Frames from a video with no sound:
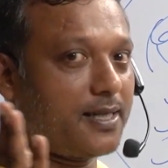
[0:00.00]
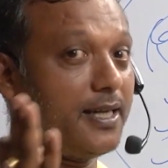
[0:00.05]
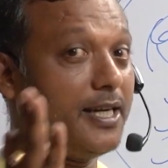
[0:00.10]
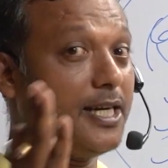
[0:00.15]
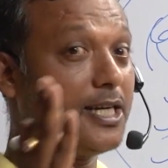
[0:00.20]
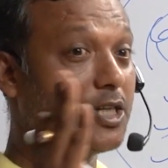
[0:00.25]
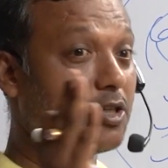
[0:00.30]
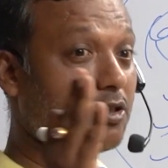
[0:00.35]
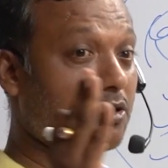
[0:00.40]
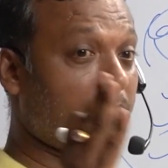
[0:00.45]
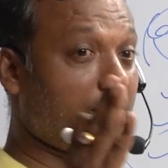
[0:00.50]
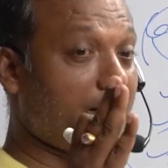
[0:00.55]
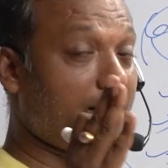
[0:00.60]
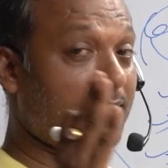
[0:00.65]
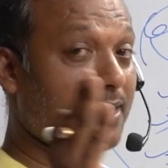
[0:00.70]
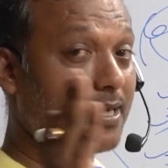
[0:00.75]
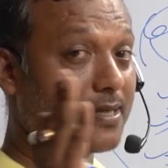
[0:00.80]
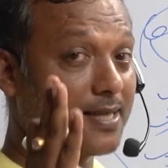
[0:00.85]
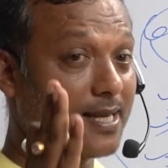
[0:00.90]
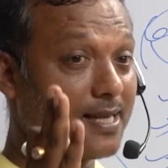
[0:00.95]
East European in
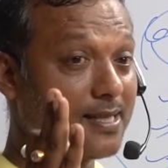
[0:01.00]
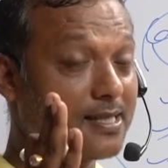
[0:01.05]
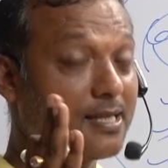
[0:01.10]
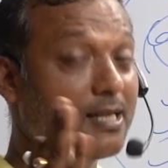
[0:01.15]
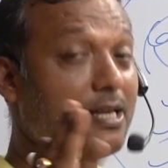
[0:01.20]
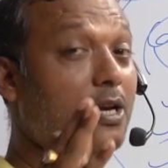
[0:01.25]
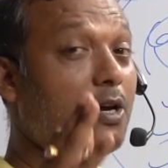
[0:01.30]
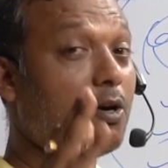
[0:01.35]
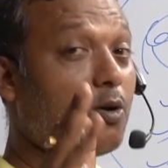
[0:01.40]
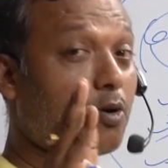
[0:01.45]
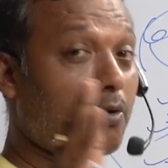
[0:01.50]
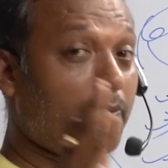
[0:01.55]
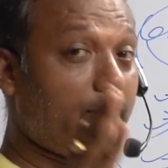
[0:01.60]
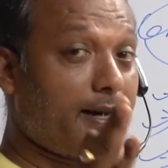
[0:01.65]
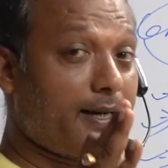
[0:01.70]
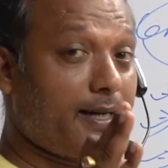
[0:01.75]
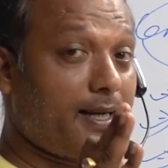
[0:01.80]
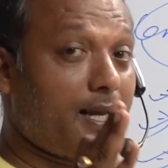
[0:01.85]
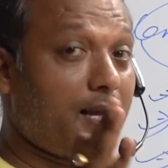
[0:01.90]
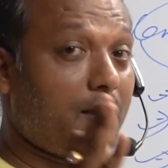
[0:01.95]
the sense
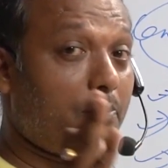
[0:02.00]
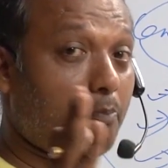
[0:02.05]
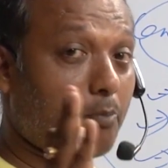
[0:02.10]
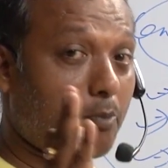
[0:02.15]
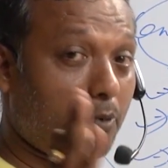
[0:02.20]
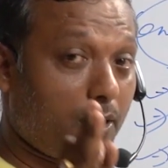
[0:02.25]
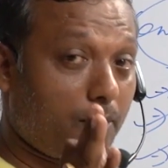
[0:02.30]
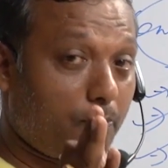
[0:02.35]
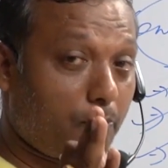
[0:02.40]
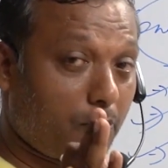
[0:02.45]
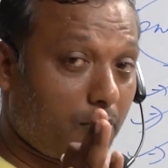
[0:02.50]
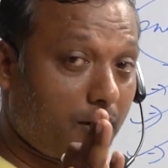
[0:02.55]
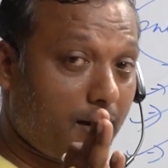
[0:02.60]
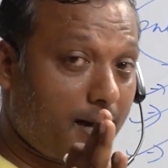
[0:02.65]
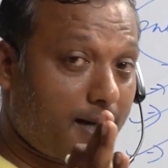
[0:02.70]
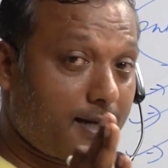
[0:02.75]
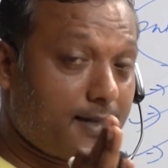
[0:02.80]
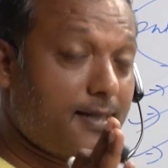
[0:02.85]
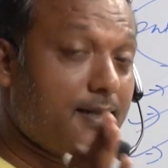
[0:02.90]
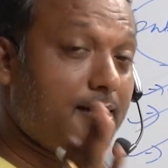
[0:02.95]
Romania, Poland,